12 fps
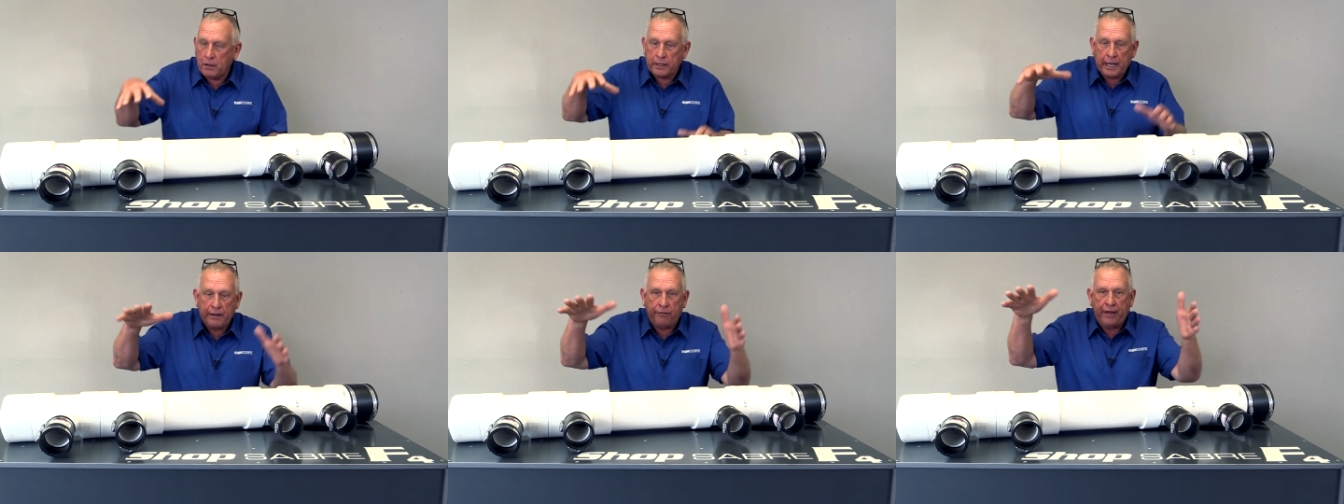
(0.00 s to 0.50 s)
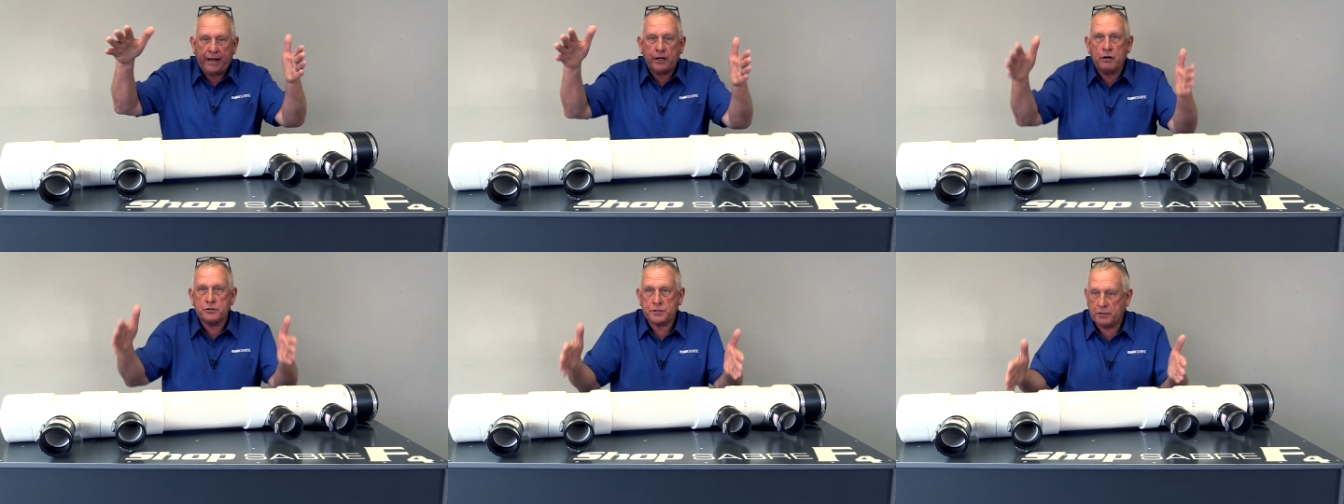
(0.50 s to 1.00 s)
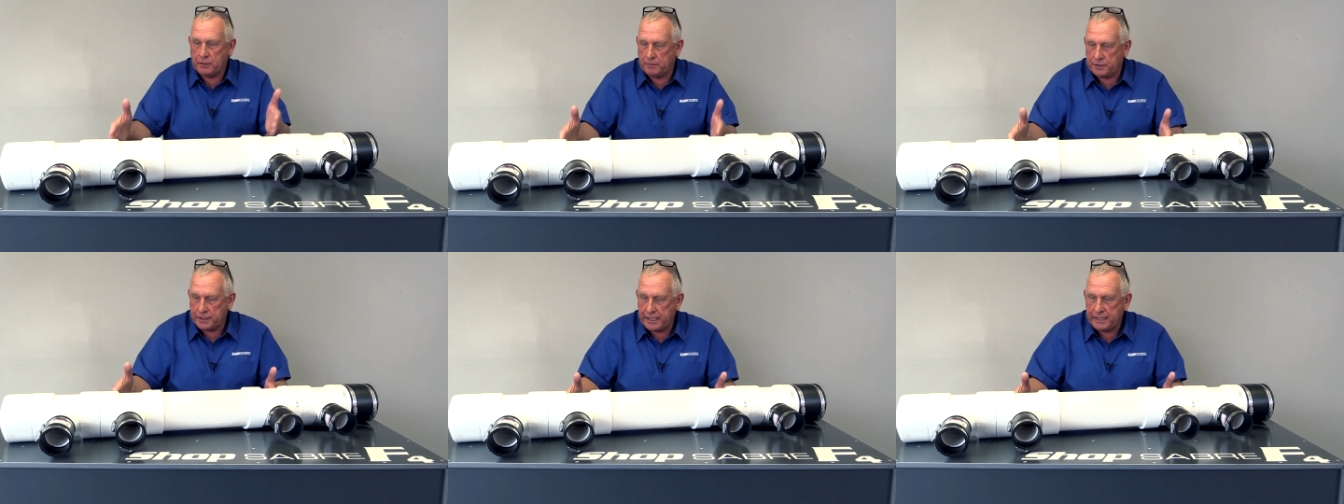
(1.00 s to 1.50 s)
Okay, that goes on the
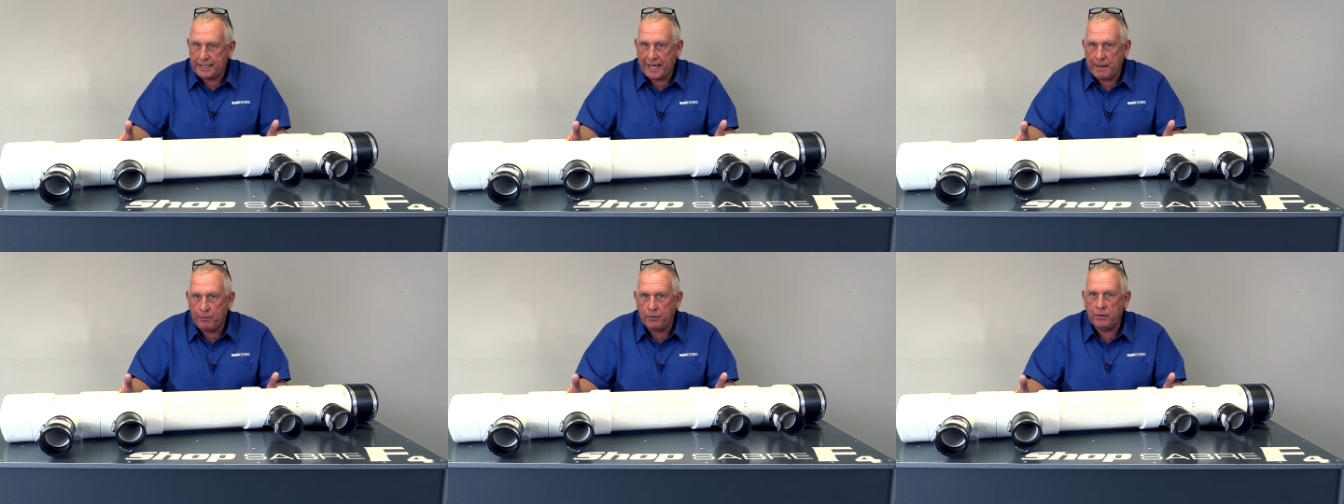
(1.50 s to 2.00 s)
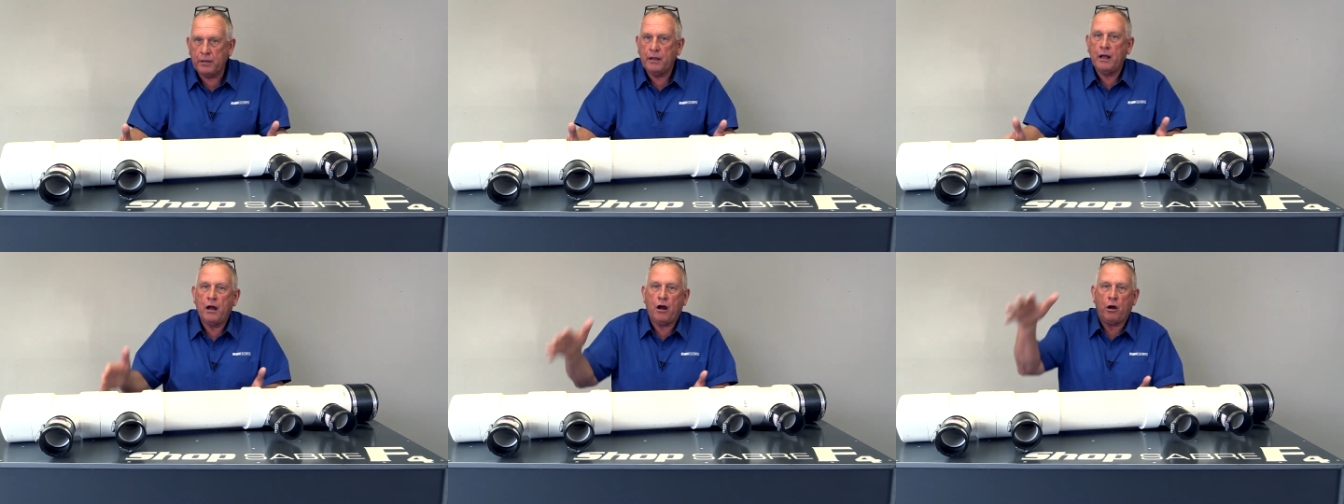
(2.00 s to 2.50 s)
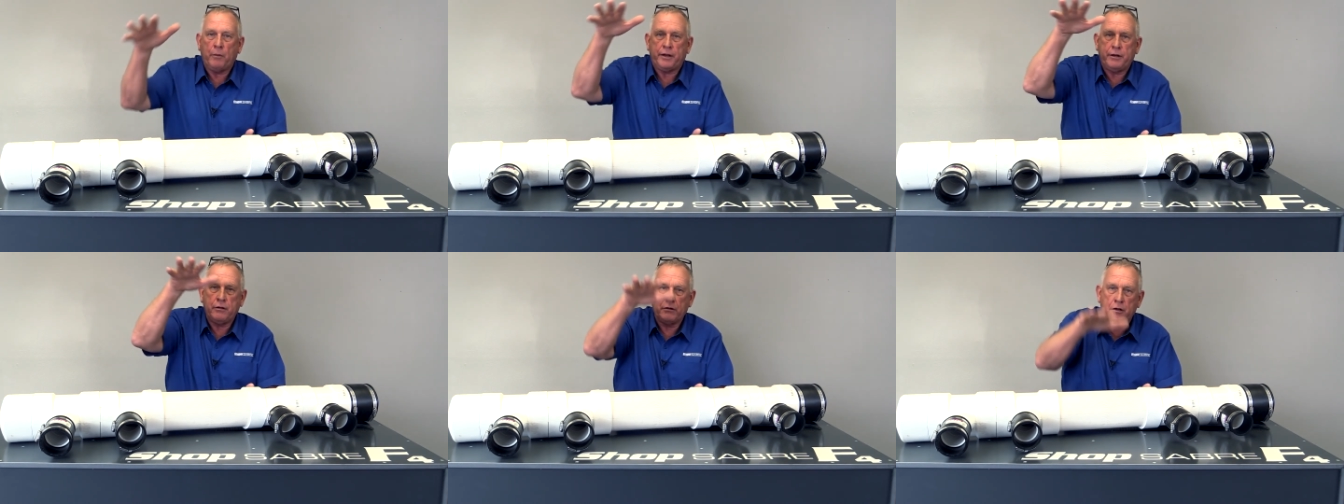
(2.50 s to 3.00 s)
machine table. Our
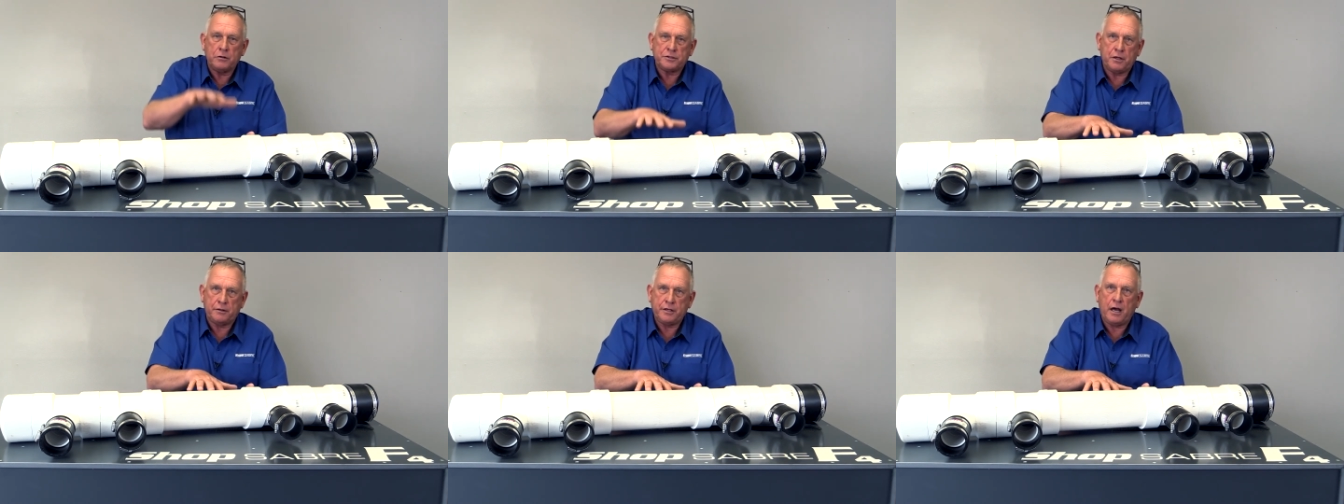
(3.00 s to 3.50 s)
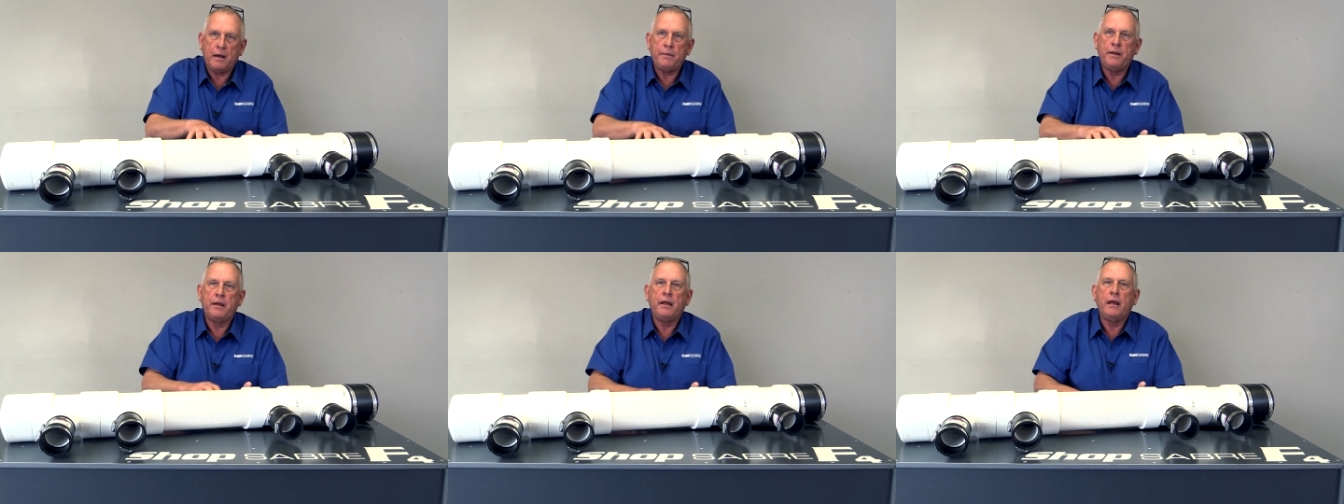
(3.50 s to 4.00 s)
material goes on top.